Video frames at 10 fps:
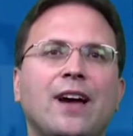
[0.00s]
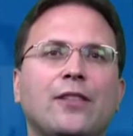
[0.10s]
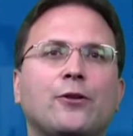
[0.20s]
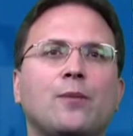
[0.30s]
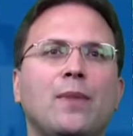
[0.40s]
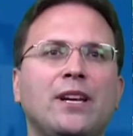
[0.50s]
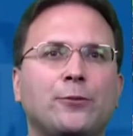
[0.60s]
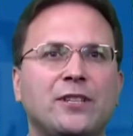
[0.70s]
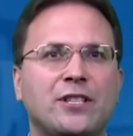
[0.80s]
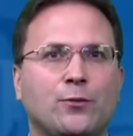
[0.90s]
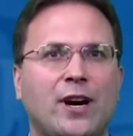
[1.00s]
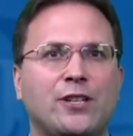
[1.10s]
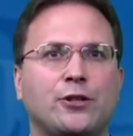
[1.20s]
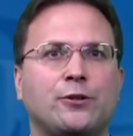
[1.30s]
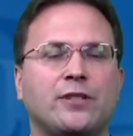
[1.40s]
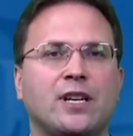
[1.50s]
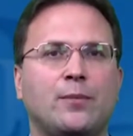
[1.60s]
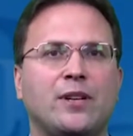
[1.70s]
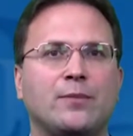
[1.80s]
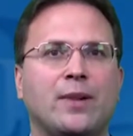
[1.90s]
In fact, there are many reasons why
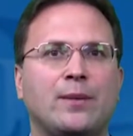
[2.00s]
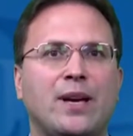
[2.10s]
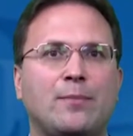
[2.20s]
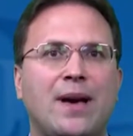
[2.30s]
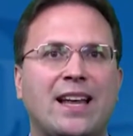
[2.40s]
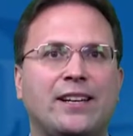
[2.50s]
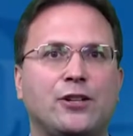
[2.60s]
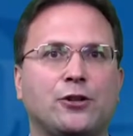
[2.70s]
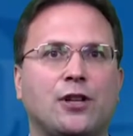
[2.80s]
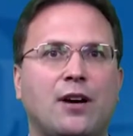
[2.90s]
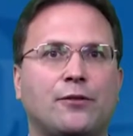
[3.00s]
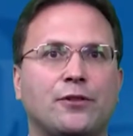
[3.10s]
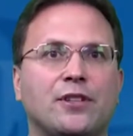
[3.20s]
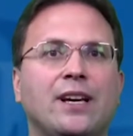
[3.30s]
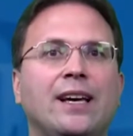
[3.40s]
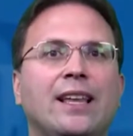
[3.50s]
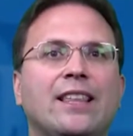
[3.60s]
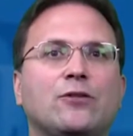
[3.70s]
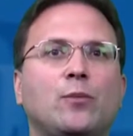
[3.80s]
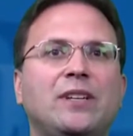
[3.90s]
insurance companies might make bad initial offers.
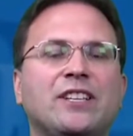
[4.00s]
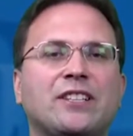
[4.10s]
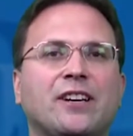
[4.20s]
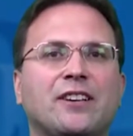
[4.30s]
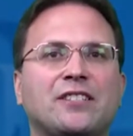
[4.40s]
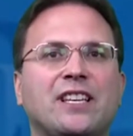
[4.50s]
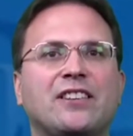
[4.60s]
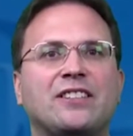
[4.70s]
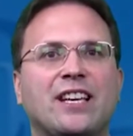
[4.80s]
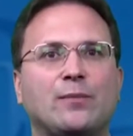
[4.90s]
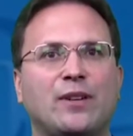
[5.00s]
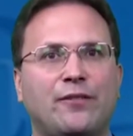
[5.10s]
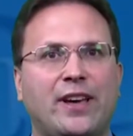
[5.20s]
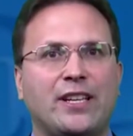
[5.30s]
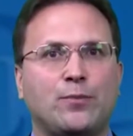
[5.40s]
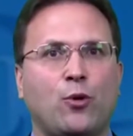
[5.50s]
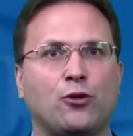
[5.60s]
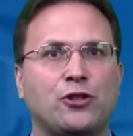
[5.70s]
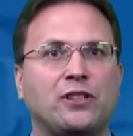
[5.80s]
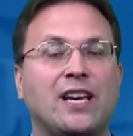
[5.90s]
This will be discussed in the settlement phase
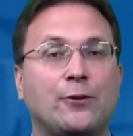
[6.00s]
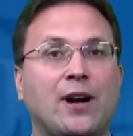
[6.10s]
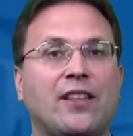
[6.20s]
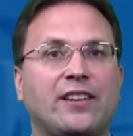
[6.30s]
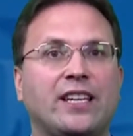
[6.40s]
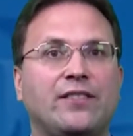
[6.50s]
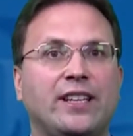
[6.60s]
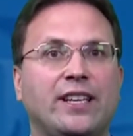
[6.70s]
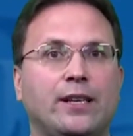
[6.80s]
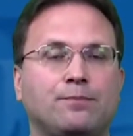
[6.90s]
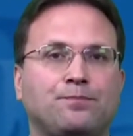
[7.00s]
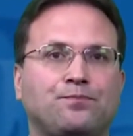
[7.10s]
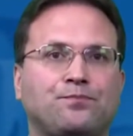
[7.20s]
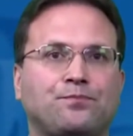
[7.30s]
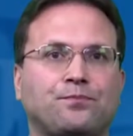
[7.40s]
portion later on in the DVD.